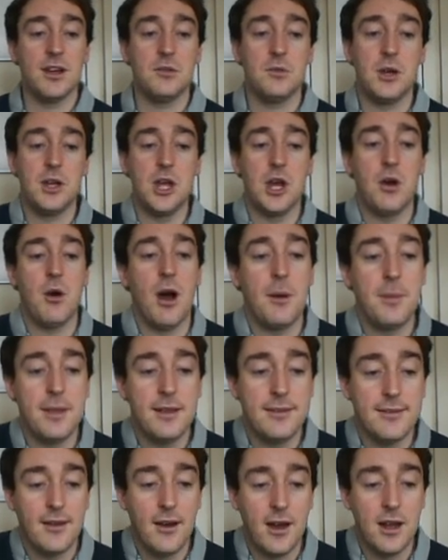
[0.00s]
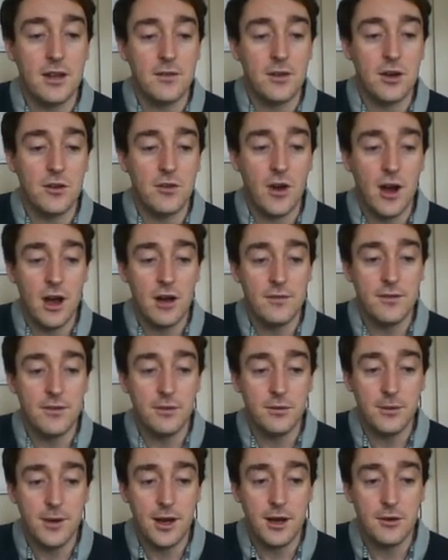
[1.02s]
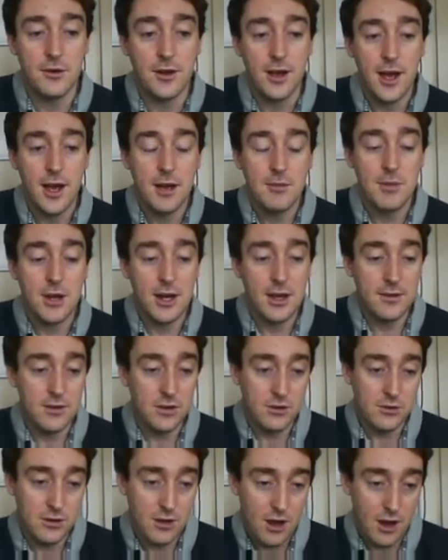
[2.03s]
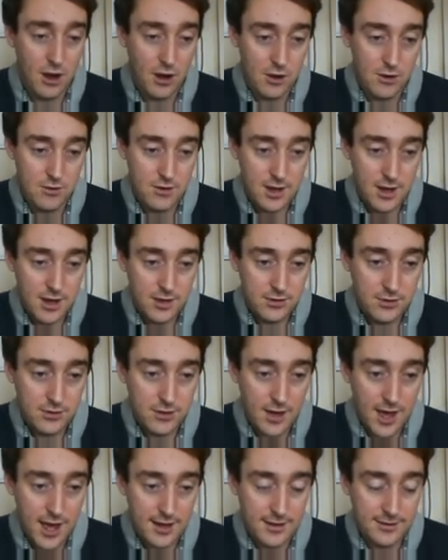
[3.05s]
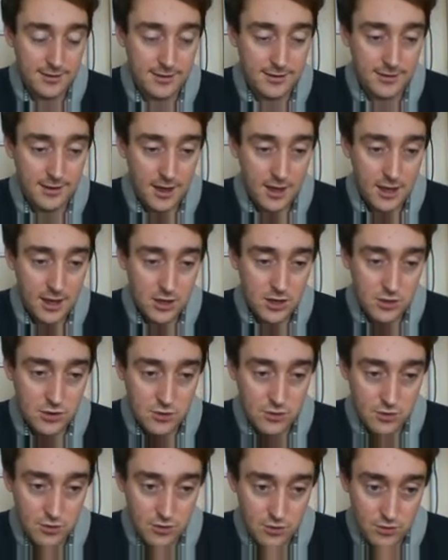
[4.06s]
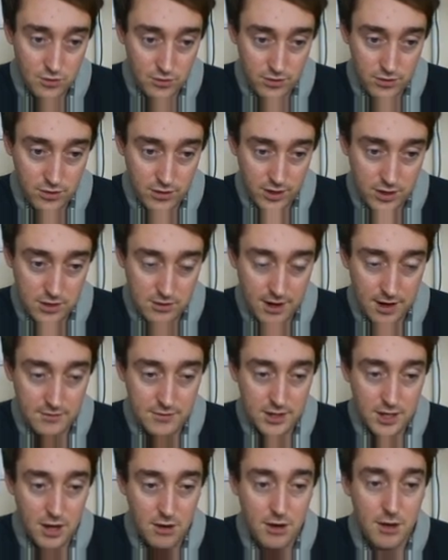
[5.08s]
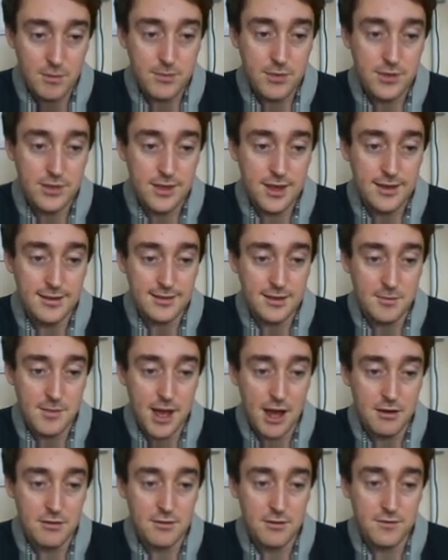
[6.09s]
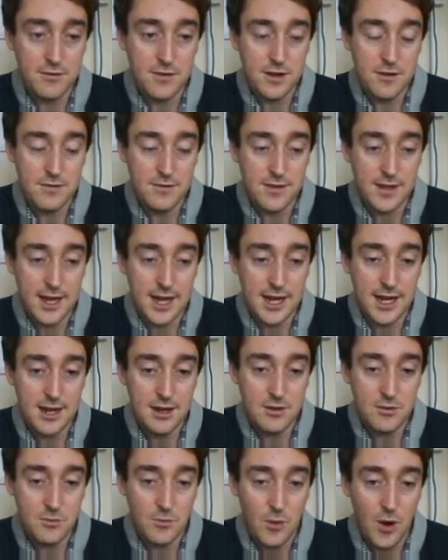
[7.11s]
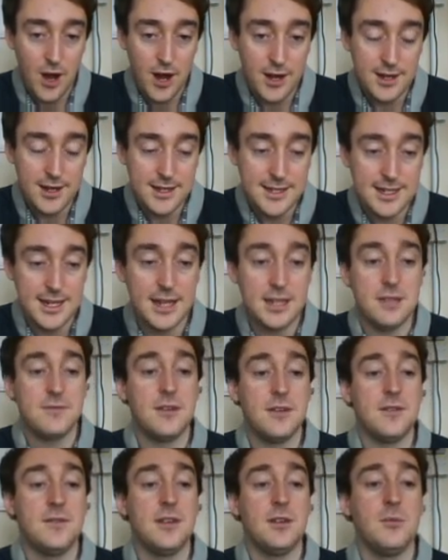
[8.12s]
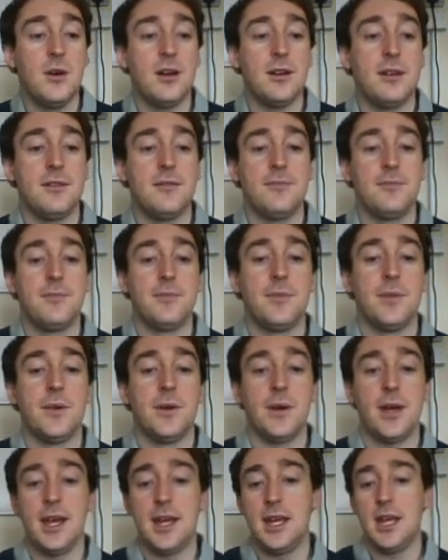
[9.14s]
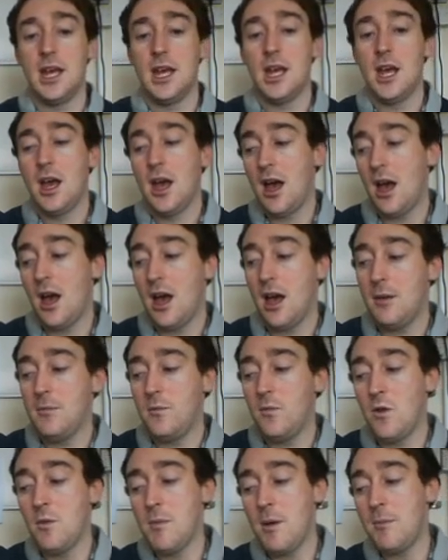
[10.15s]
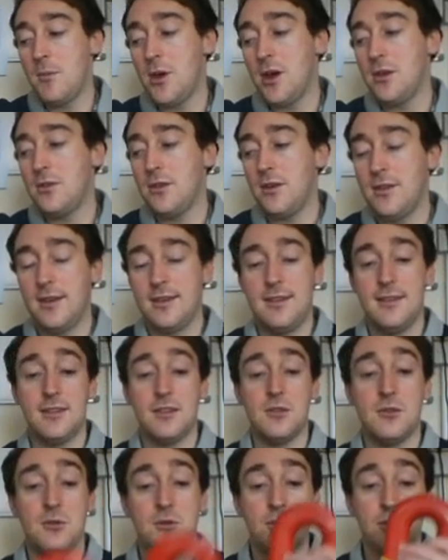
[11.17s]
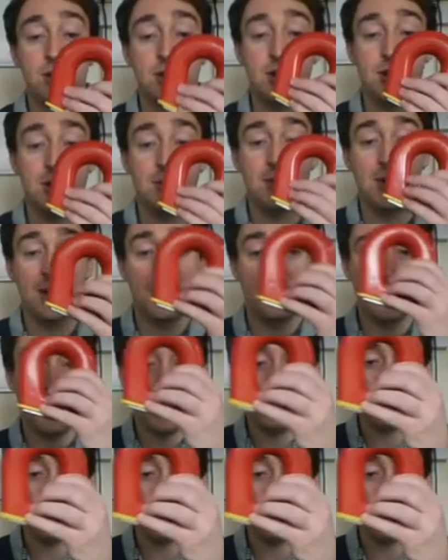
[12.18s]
when you go up the side of a graph as well, because you know that you have to go up this amount, 51, to get to 51. Okay. Remember that this is the horseshoe, by the way,